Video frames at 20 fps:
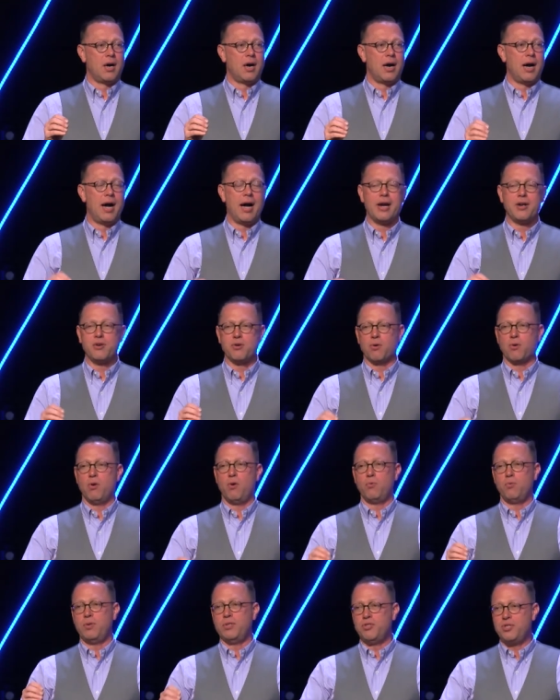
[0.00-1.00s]
on your
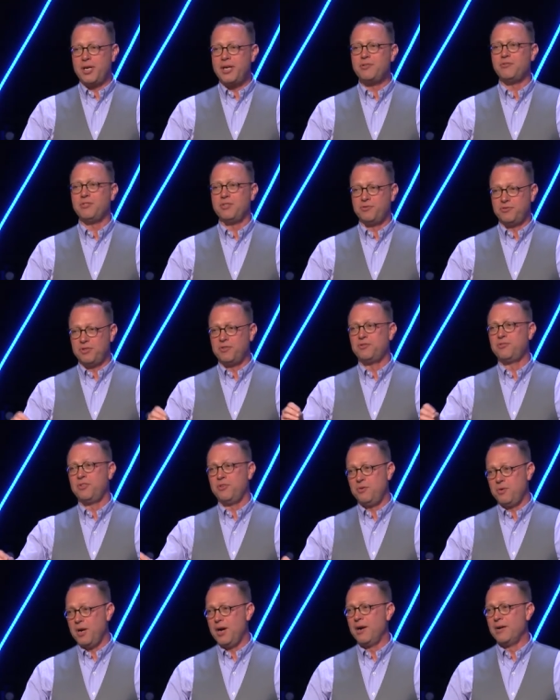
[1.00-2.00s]
own with Jesus, it's
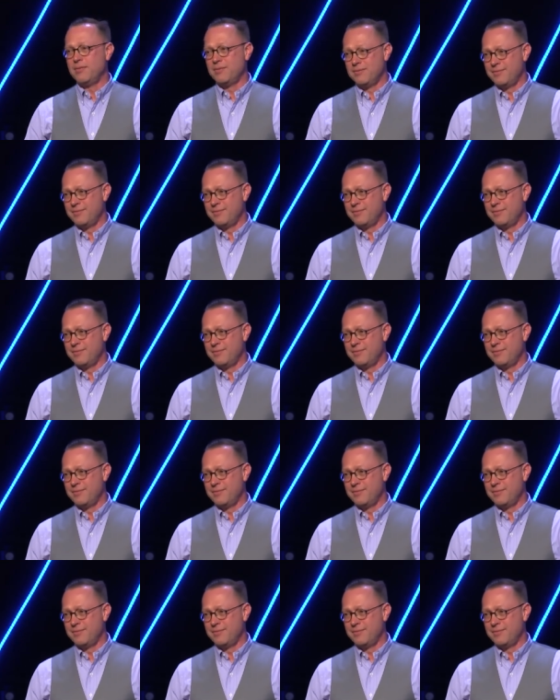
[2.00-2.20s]
too hard.